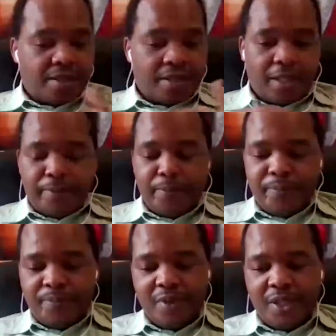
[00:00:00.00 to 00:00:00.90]

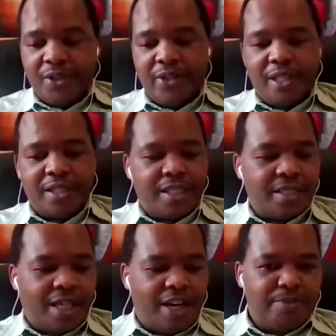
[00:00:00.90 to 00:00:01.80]
as
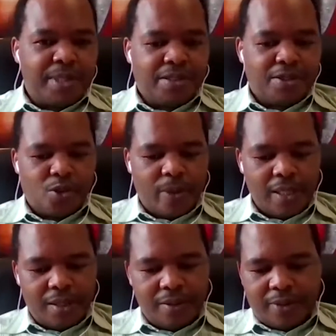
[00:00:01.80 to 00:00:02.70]
governments as
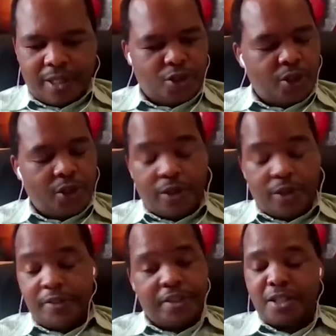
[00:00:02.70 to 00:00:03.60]
well catch on,
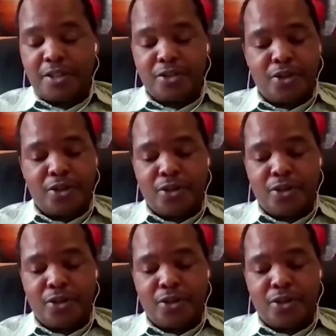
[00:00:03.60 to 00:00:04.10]
there's no